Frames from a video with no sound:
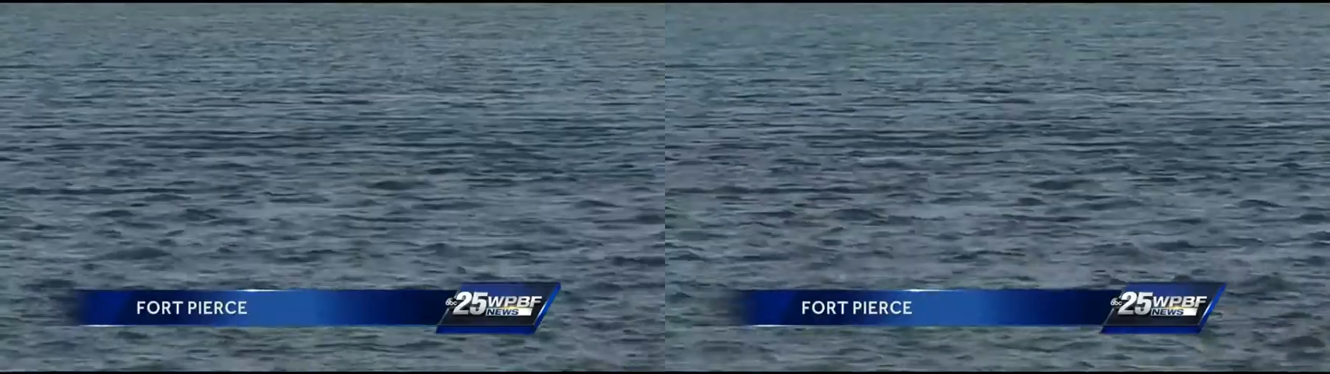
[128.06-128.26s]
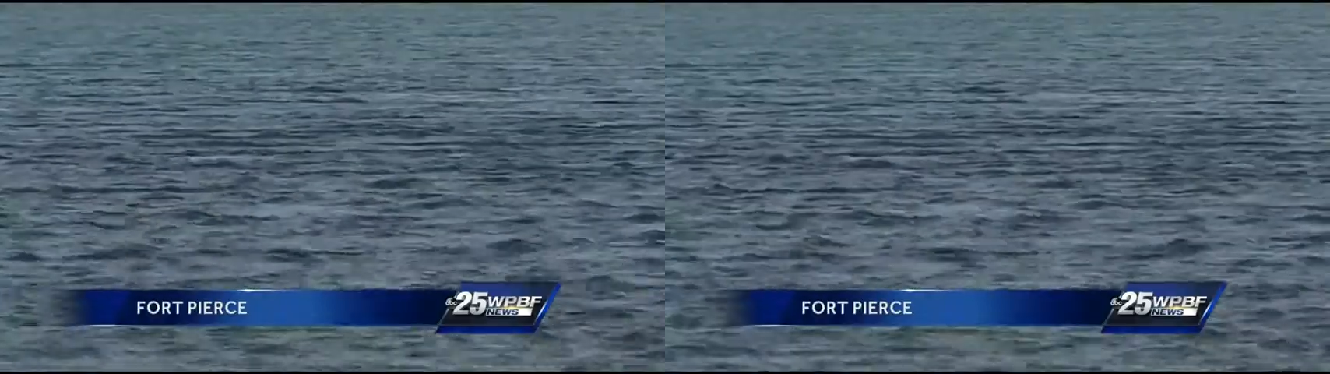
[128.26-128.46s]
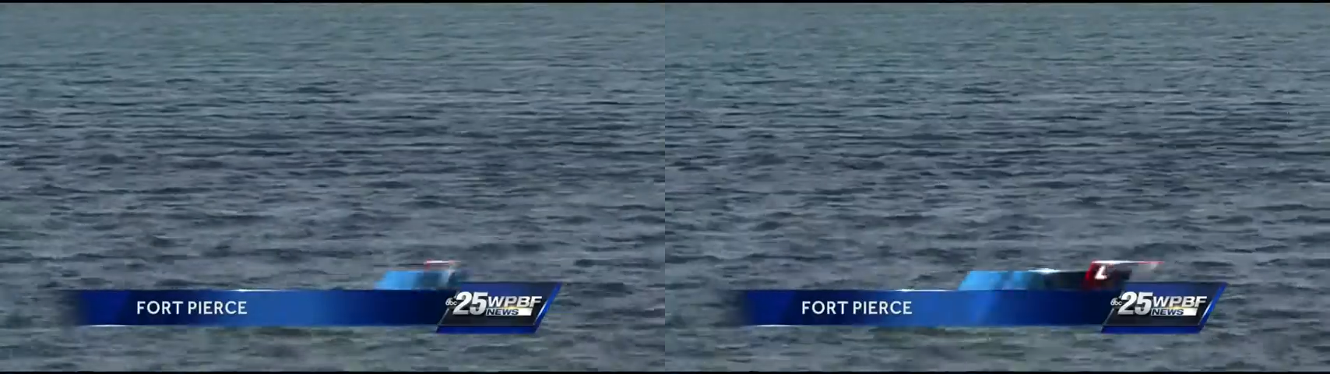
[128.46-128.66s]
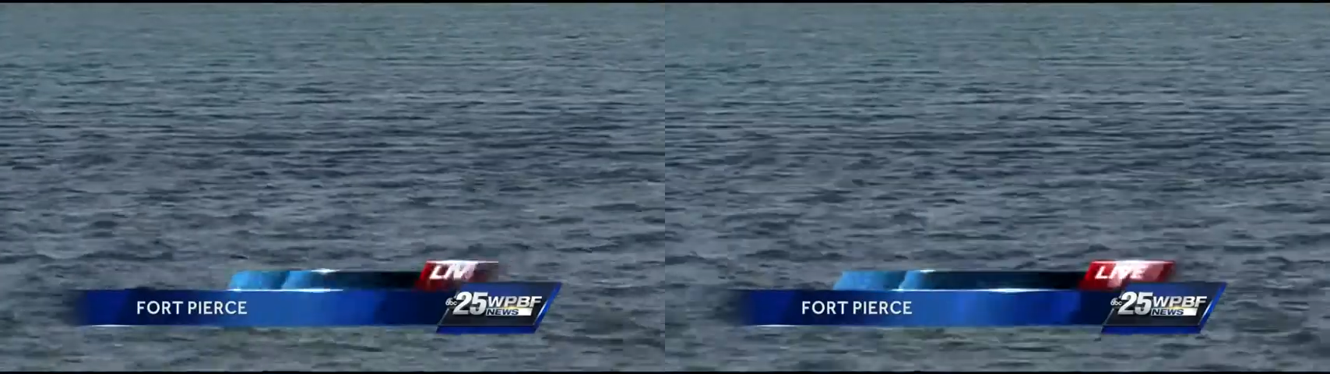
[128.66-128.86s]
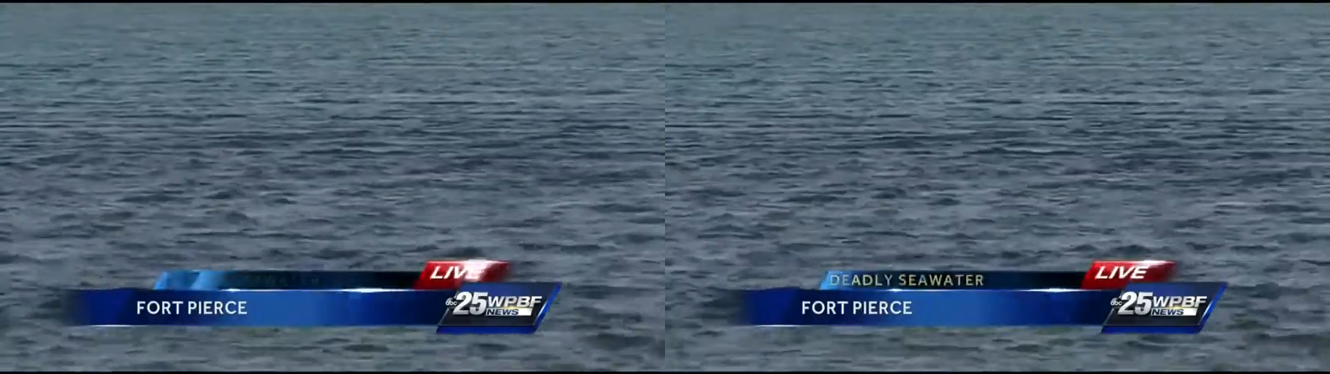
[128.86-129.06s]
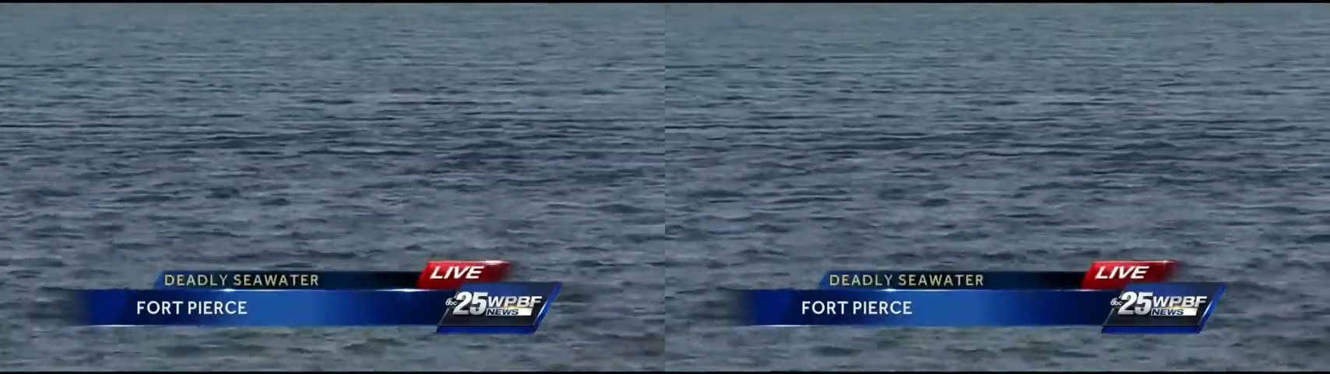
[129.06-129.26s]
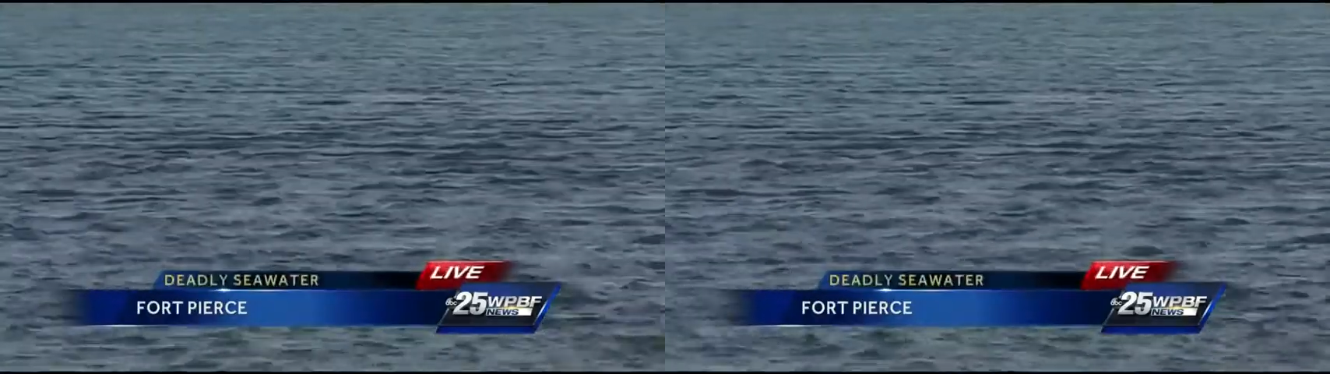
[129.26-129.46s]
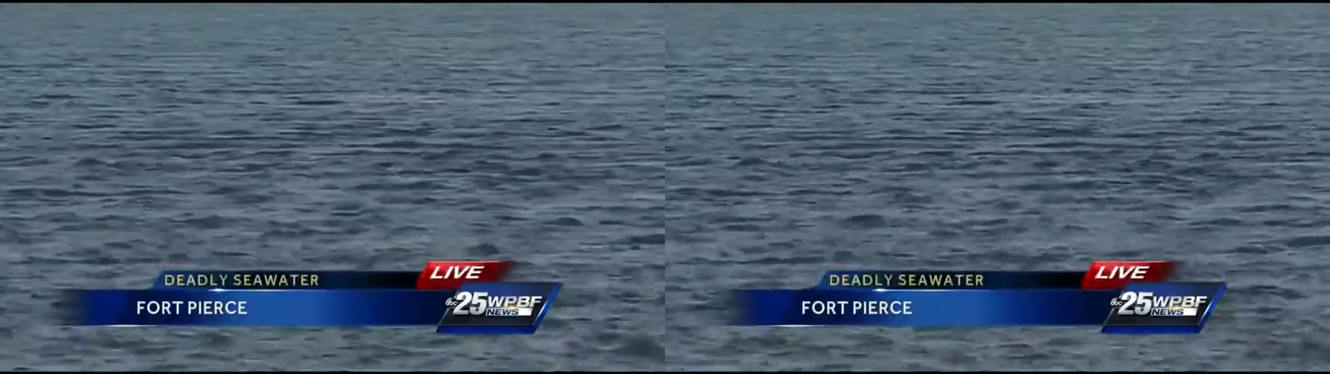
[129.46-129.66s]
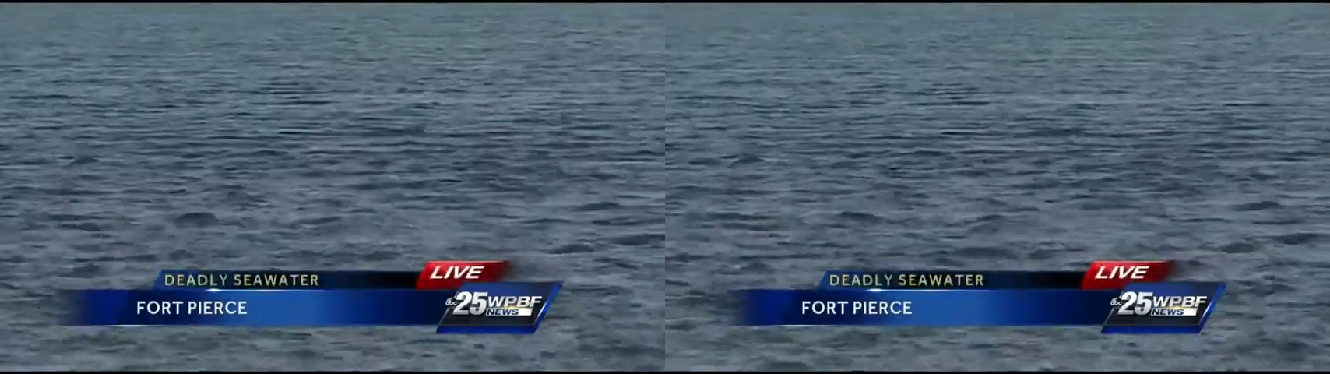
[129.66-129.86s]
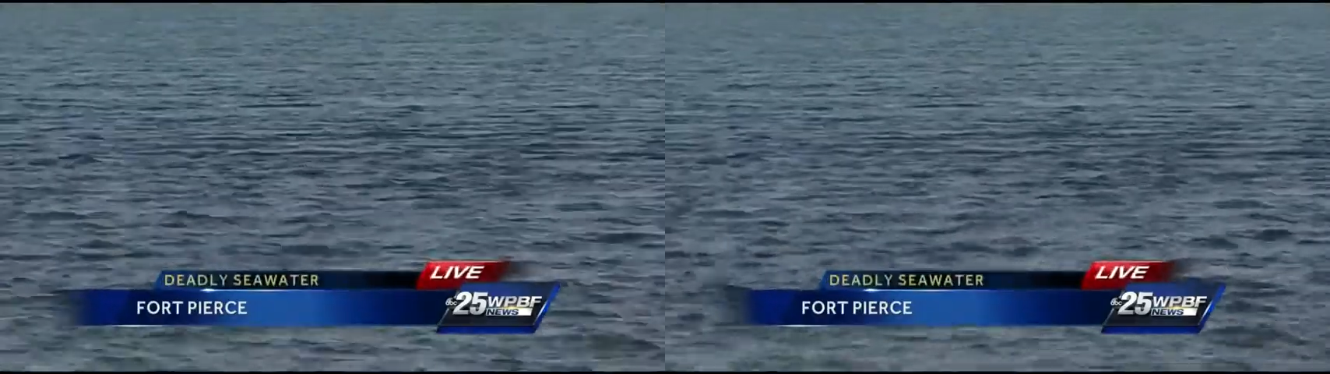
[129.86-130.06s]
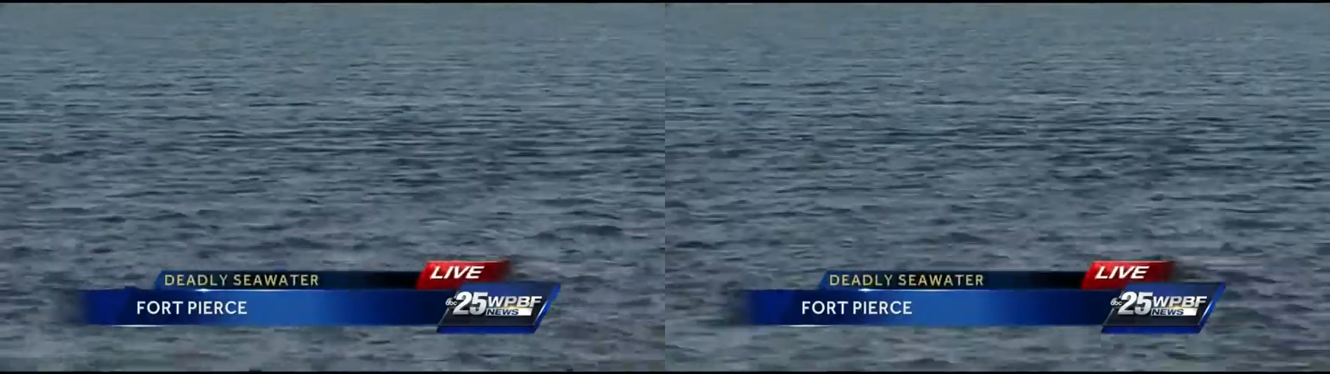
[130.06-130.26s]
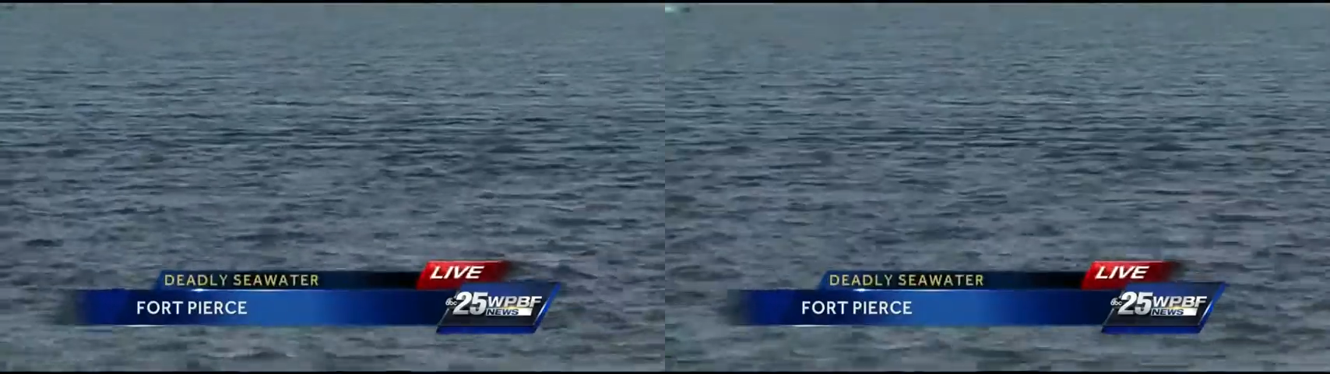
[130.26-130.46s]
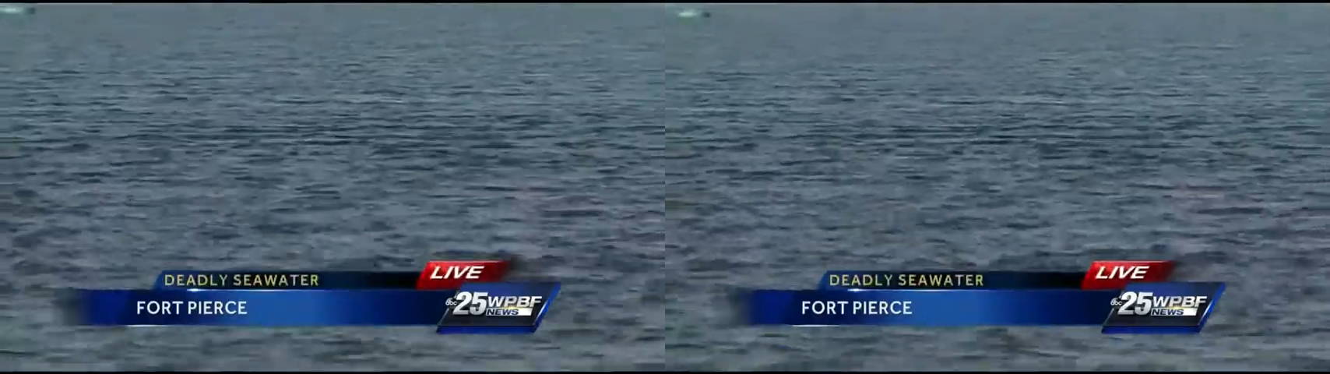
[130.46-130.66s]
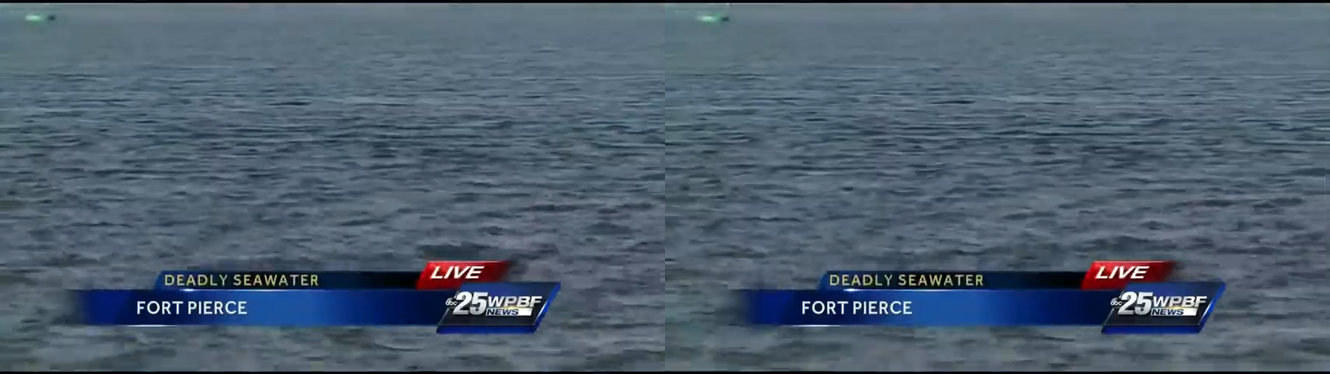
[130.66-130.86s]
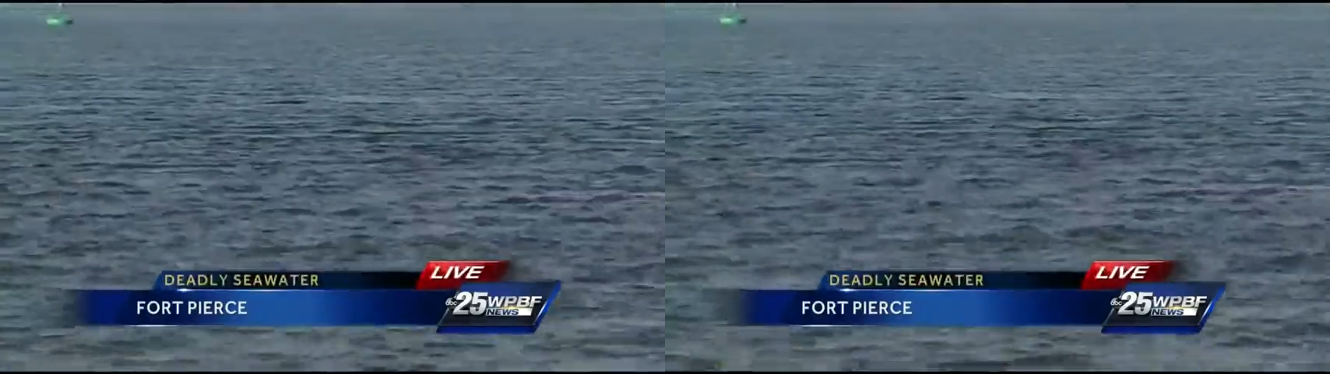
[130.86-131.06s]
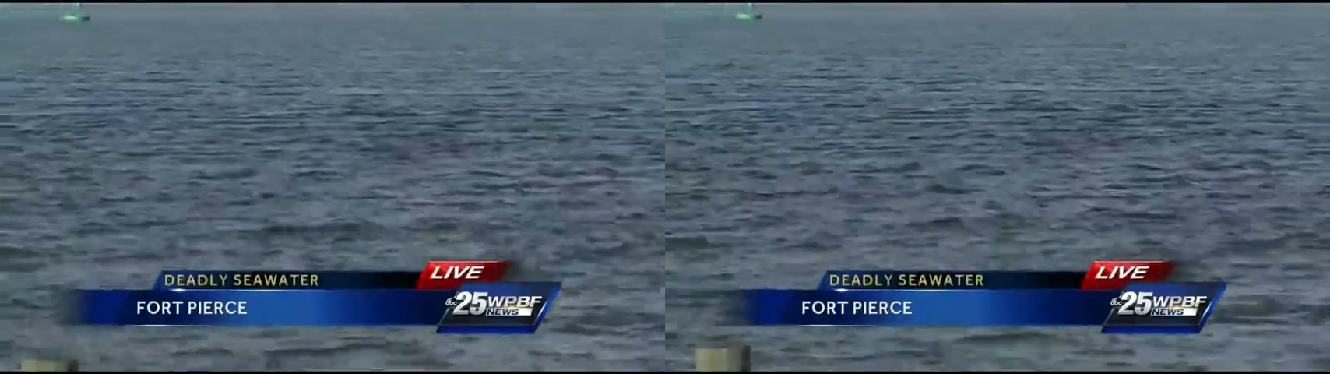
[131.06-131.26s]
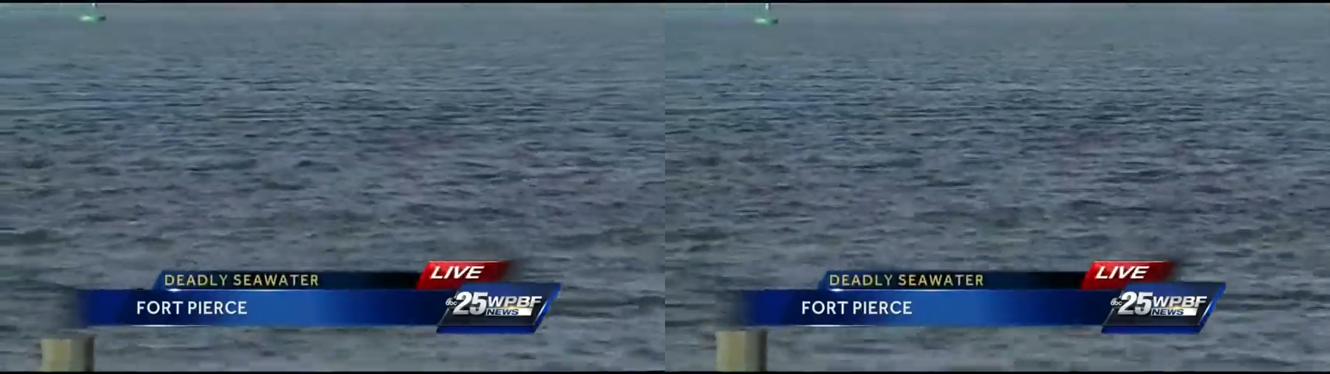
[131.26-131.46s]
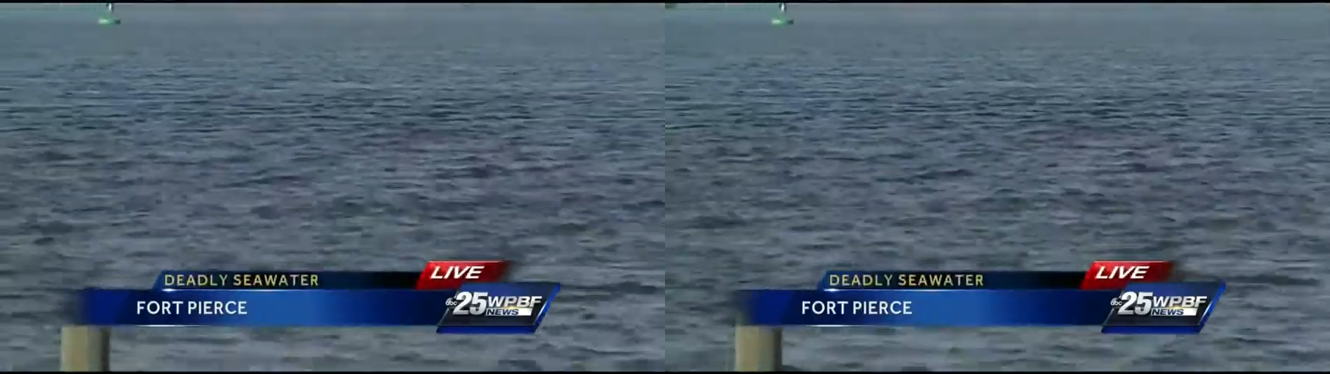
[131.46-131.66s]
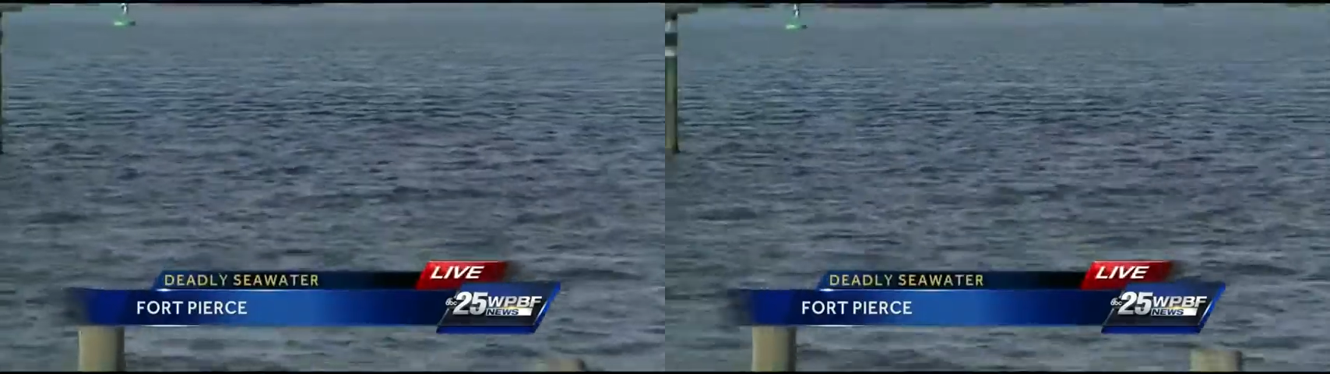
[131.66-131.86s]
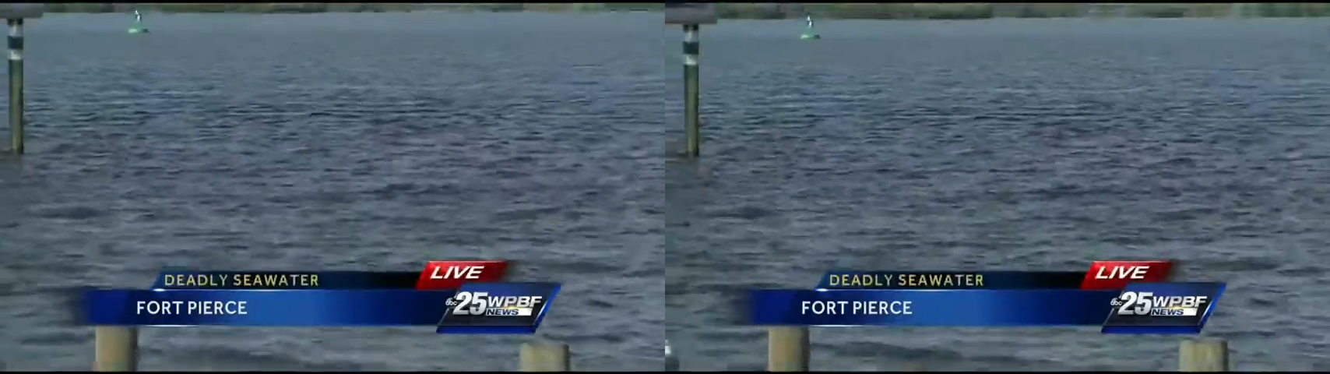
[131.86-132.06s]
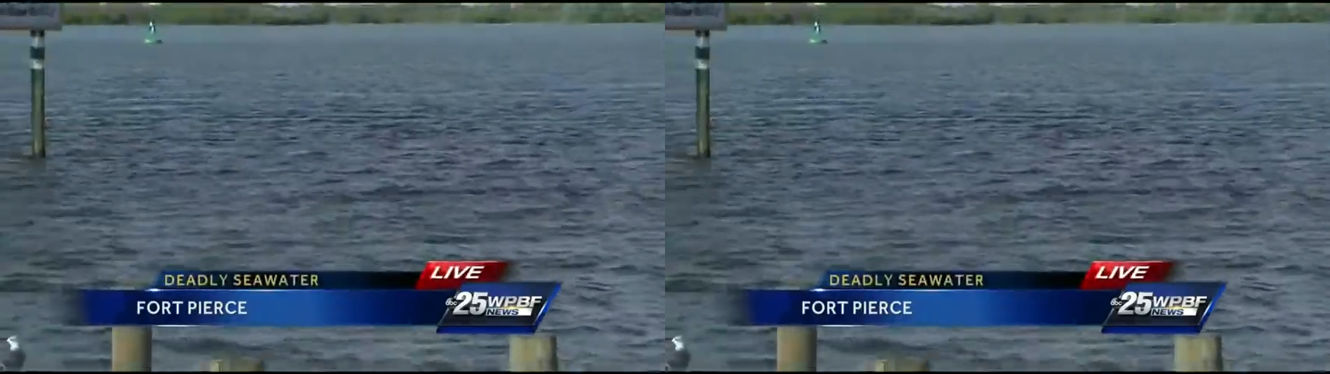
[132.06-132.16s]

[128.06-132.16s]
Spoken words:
(no speaker visible)